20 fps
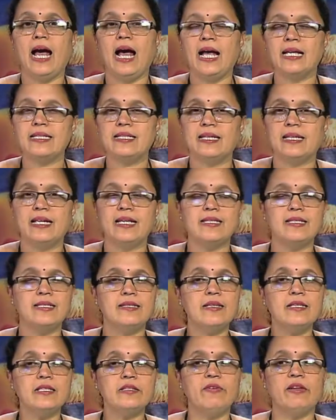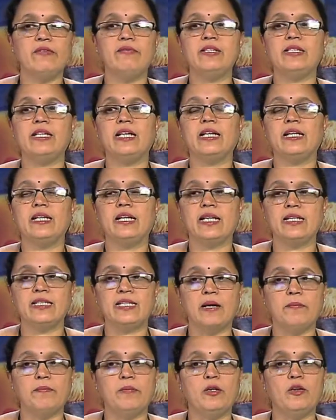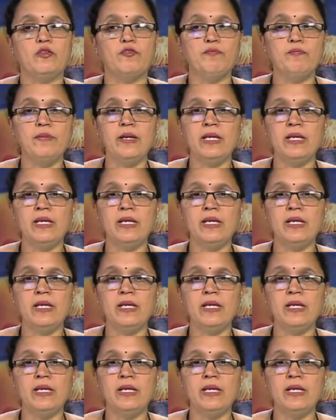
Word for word: As against this, when we take an example of